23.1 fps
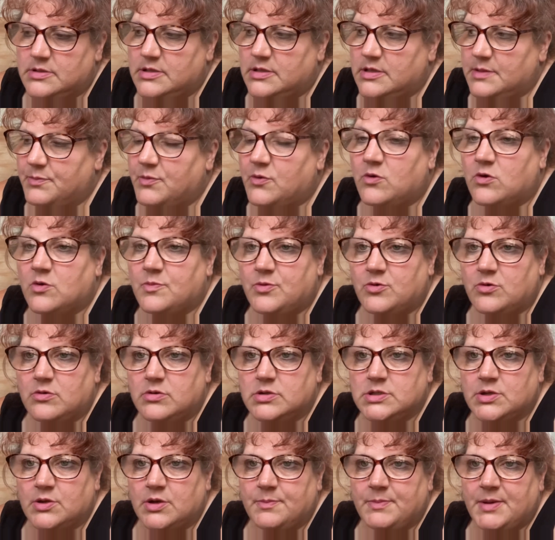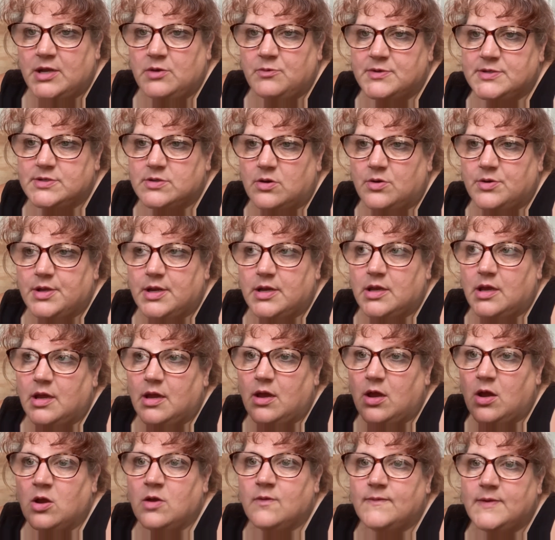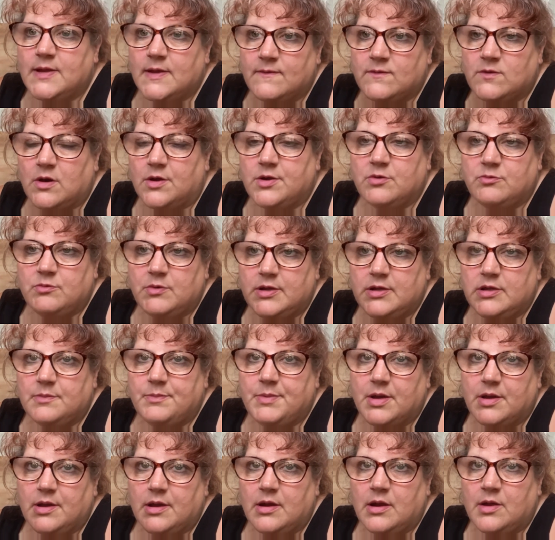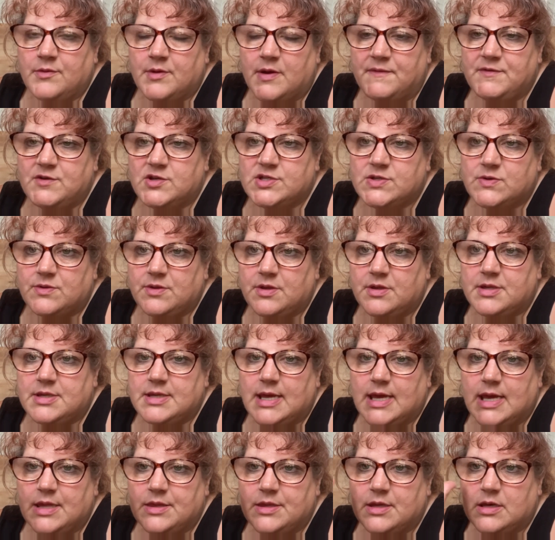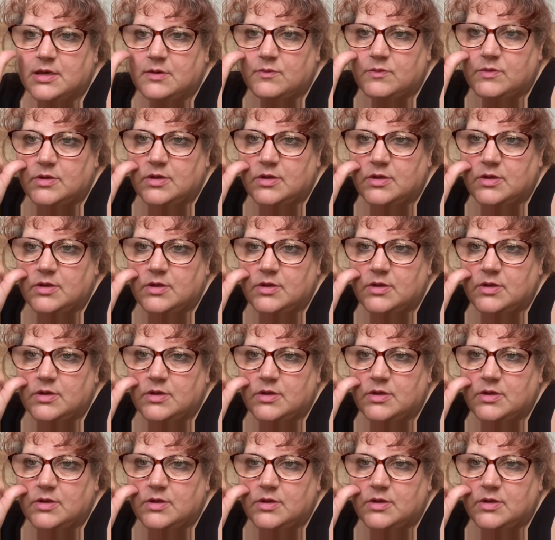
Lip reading: portable solar panels on, and I hopefully have got another one in the bungalow that I just saw the other day, that